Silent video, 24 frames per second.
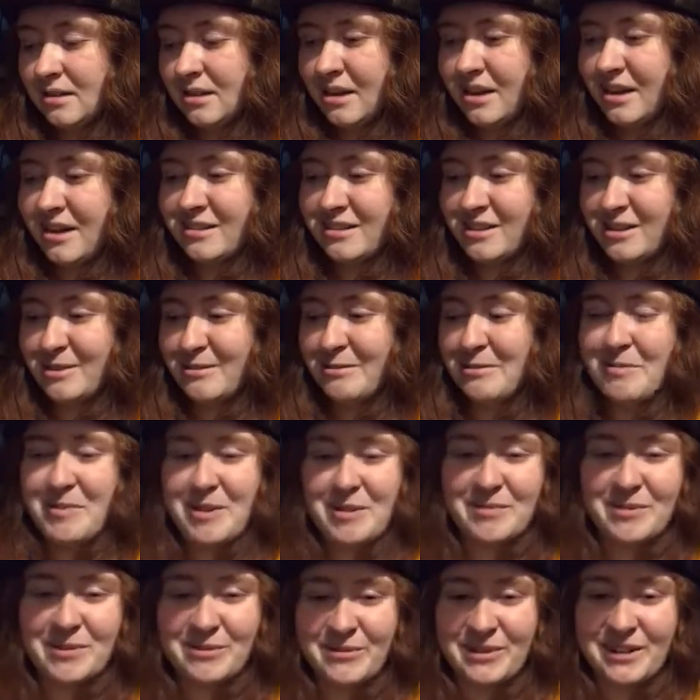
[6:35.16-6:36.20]
And I
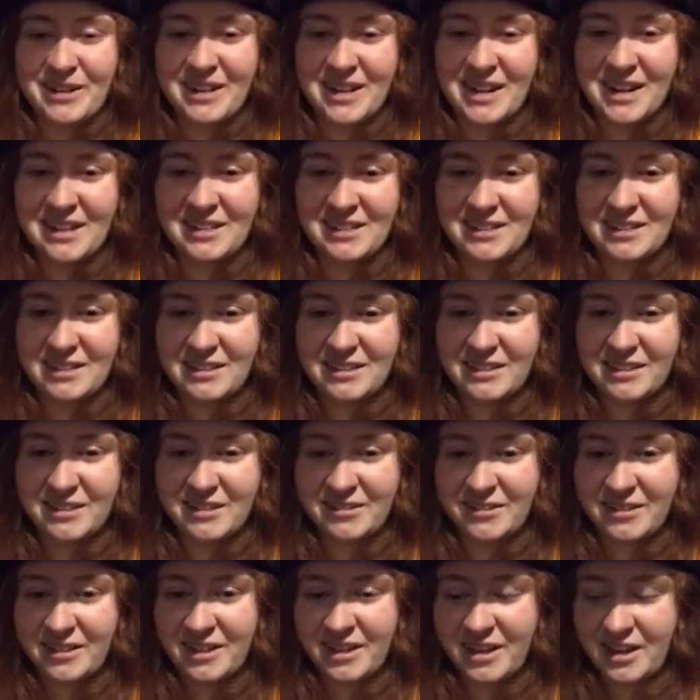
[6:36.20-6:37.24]
remember when it ended, and
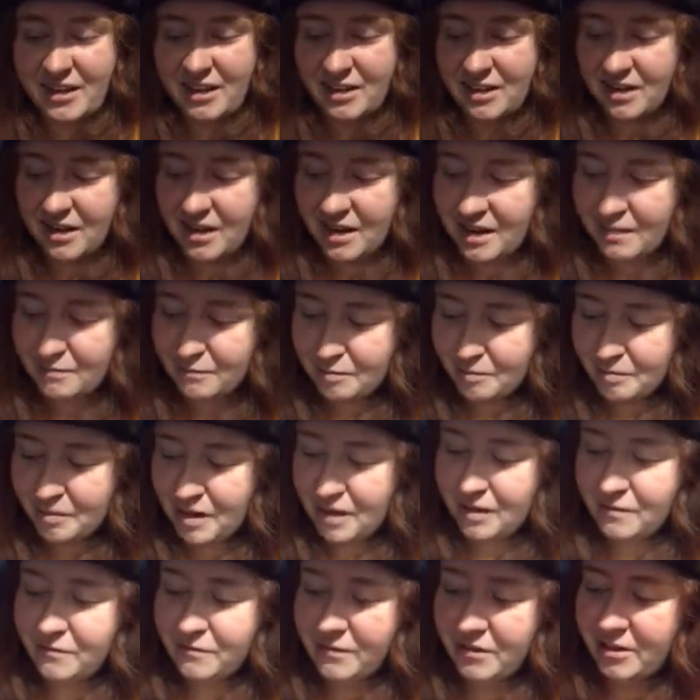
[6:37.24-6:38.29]
they're like, "I have a
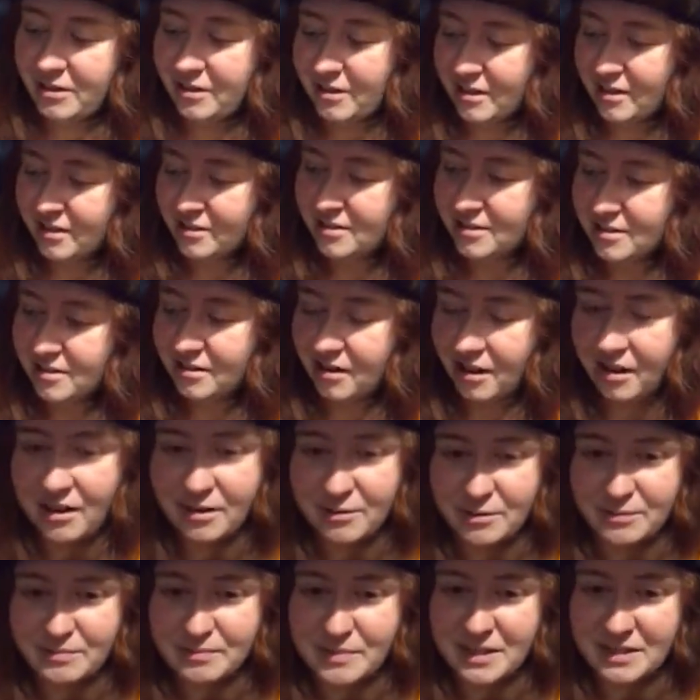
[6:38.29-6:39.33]
bad feeling," and Cinder
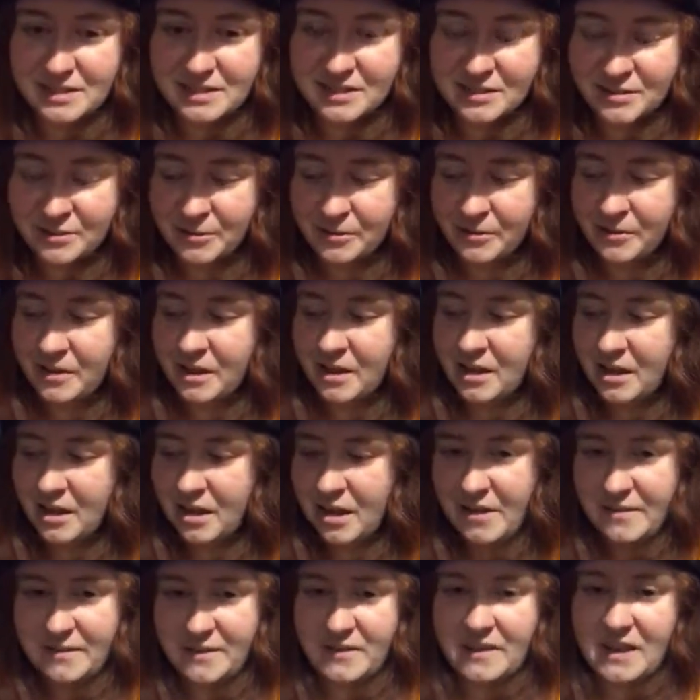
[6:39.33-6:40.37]
goes, "Me too."
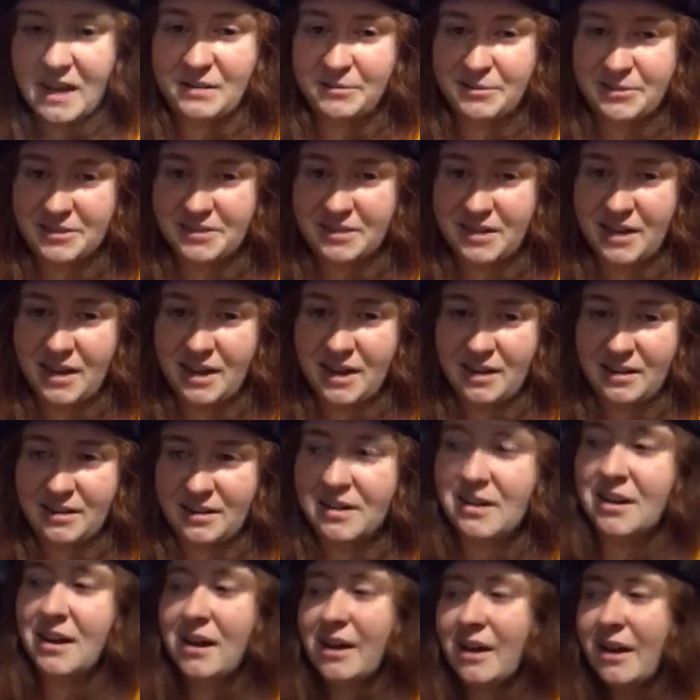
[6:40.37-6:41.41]
And then that was the
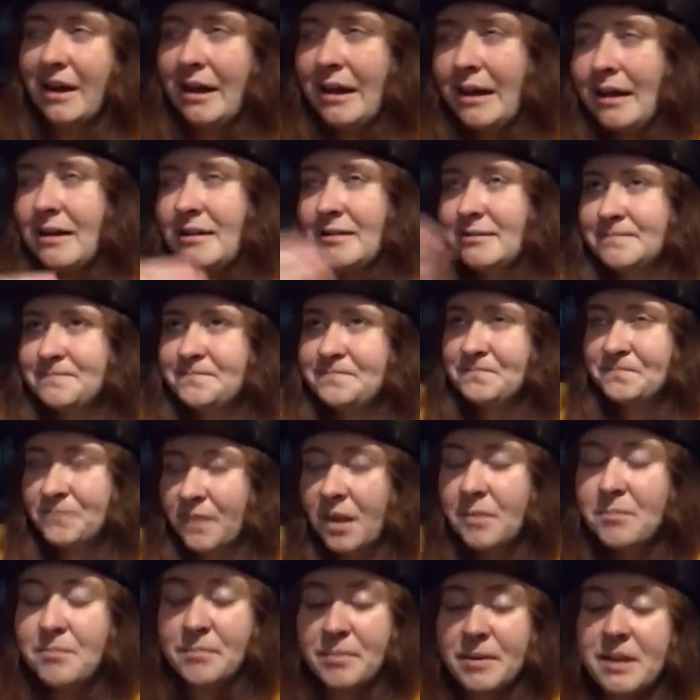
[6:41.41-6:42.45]
end.
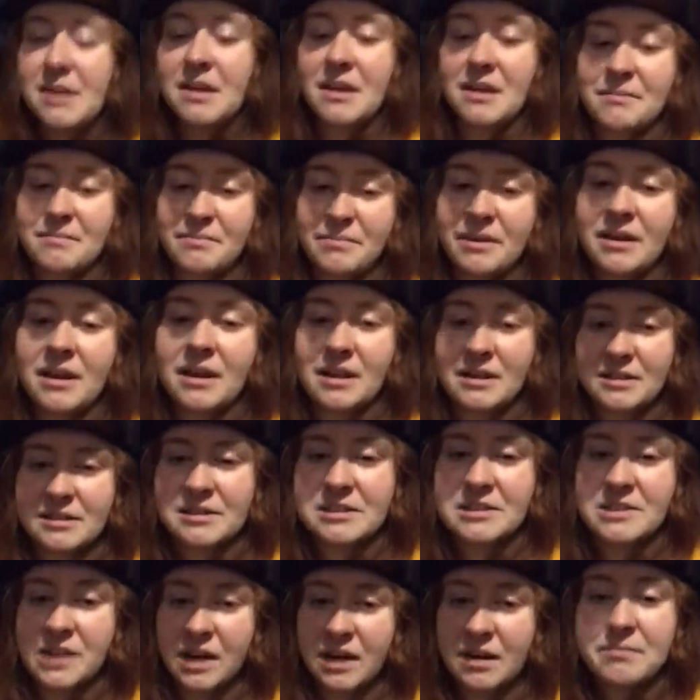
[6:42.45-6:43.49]
Being a
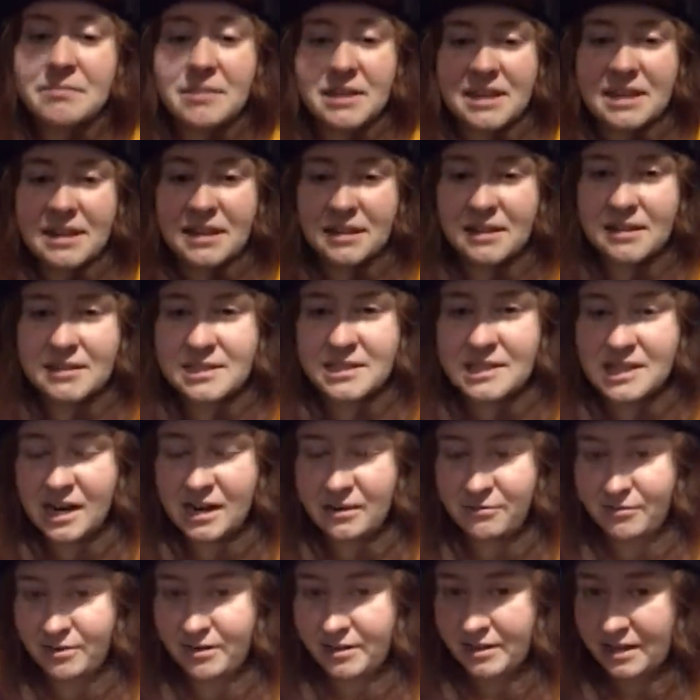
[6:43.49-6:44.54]
dumb kid, did
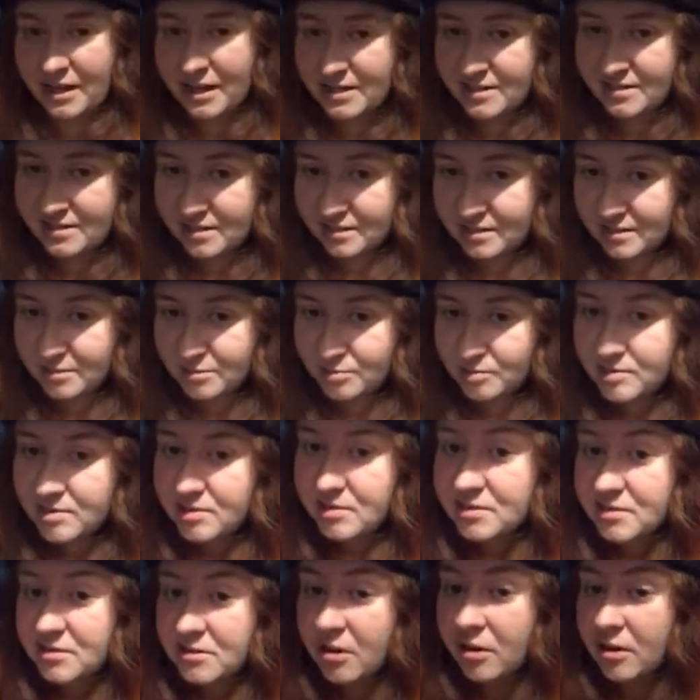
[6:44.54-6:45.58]
not realize that this was
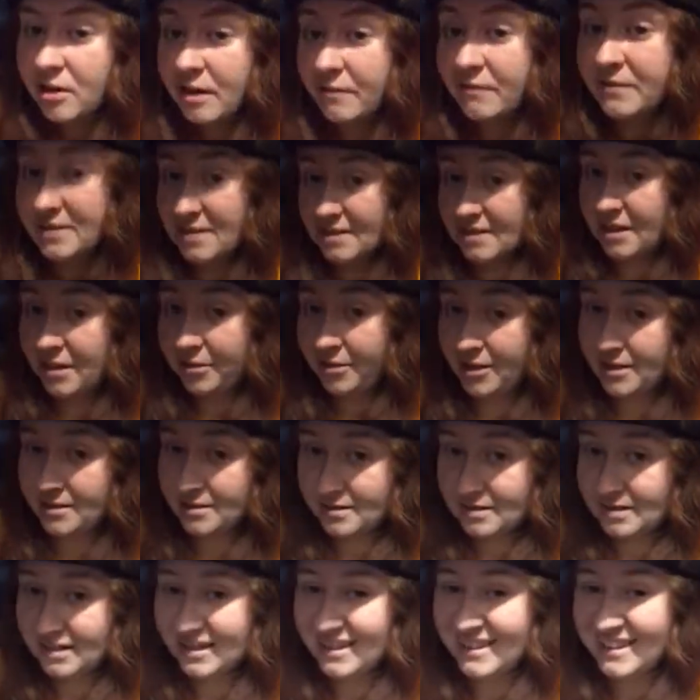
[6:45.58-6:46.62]
the start of a
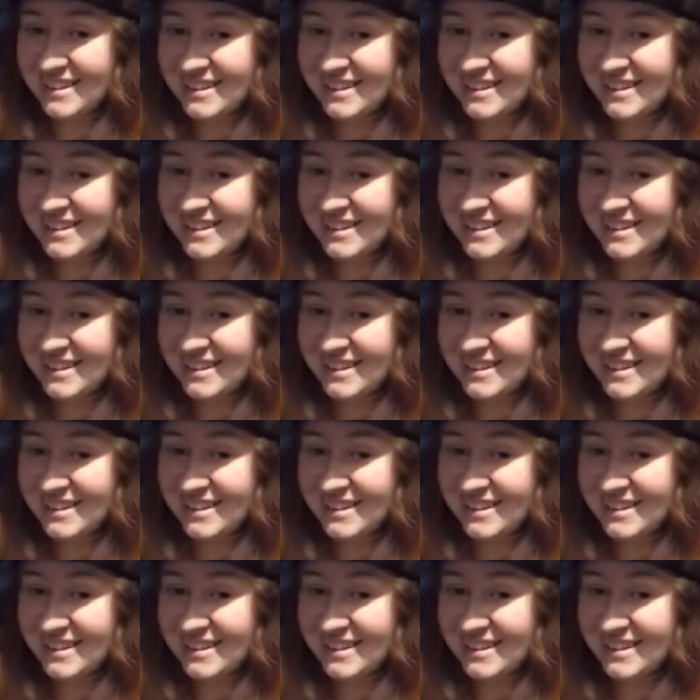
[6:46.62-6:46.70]
series.